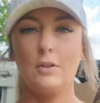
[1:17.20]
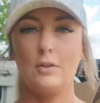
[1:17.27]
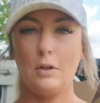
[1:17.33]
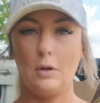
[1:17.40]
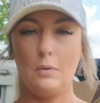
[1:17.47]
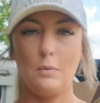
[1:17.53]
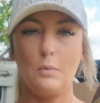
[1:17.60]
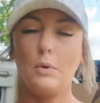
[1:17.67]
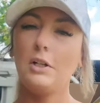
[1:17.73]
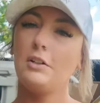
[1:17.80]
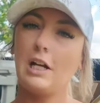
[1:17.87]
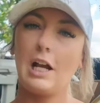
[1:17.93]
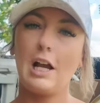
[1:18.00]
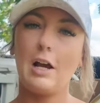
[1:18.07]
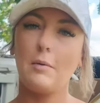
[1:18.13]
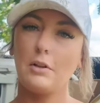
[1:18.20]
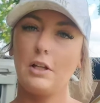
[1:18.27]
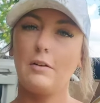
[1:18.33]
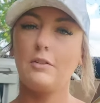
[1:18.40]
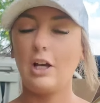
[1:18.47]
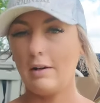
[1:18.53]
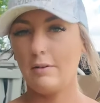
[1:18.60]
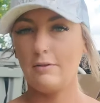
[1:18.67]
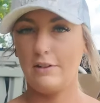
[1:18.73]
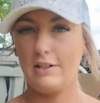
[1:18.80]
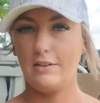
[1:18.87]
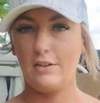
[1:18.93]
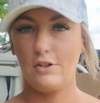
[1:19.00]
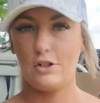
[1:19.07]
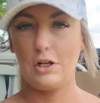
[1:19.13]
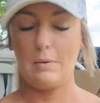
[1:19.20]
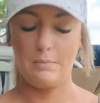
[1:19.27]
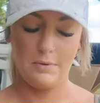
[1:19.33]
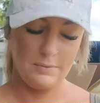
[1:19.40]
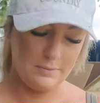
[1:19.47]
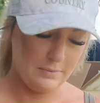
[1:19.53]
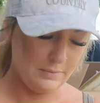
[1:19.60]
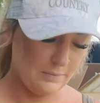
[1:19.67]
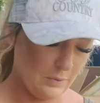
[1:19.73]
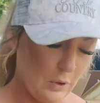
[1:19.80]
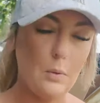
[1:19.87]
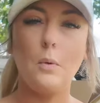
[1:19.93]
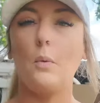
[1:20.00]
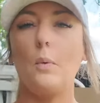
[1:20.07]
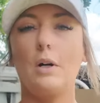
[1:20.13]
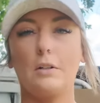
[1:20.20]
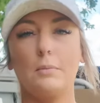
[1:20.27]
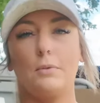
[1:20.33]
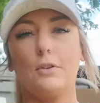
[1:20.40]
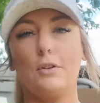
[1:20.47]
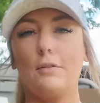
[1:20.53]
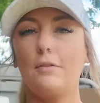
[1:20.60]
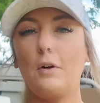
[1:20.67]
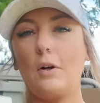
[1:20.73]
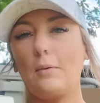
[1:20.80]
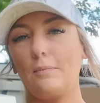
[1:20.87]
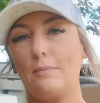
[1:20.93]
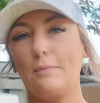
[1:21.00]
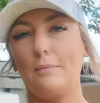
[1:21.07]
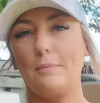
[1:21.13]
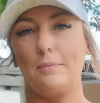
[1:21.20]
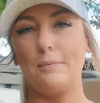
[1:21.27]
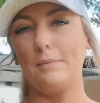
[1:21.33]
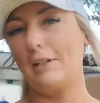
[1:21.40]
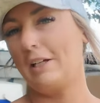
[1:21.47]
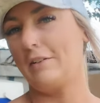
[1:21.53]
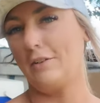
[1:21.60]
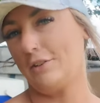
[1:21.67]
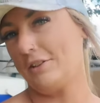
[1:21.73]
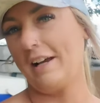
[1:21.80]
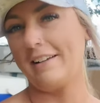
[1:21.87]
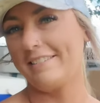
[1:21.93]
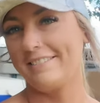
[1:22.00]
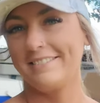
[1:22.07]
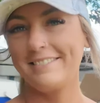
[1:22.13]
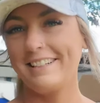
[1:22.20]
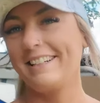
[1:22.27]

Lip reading: So one day I would love to have a fancy shop. Welcome to the farm instead.